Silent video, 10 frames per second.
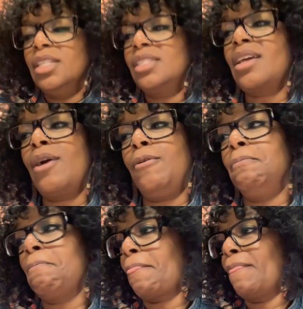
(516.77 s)

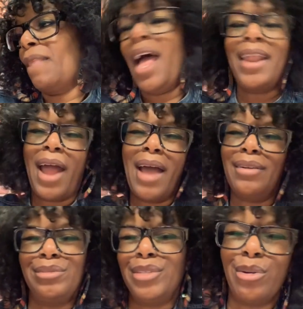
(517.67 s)
So I,
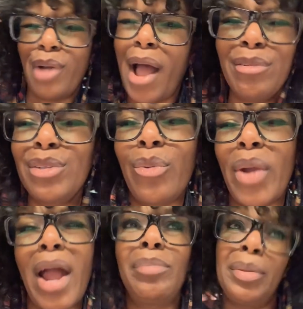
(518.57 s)
don't know. I don't know
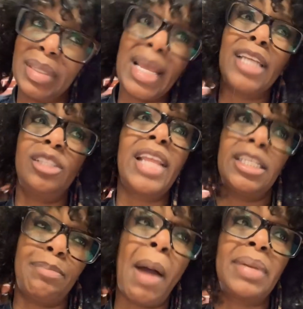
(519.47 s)
where I'll be, but that's
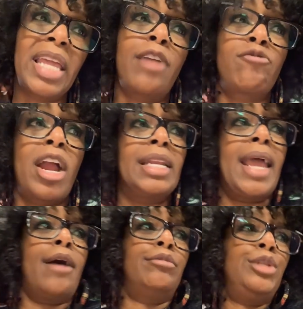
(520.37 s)
that's my plan right now.